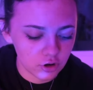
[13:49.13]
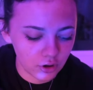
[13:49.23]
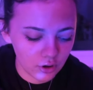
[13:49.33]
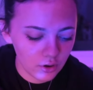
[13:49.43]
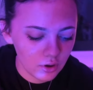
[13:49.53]
to
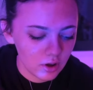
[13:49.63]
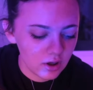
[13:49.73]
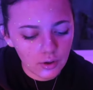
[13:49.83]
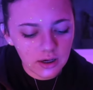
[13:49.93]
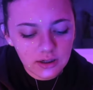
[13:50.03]
show you.
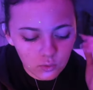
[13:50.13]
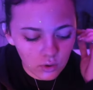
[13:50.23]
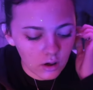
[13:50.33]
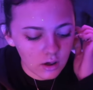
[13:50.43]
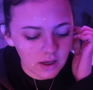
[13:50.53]
So the next
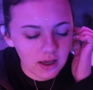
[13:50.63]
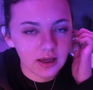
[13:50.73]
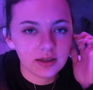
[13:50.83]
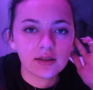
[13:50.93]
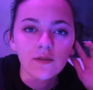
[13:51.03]
one
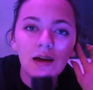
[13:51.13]
is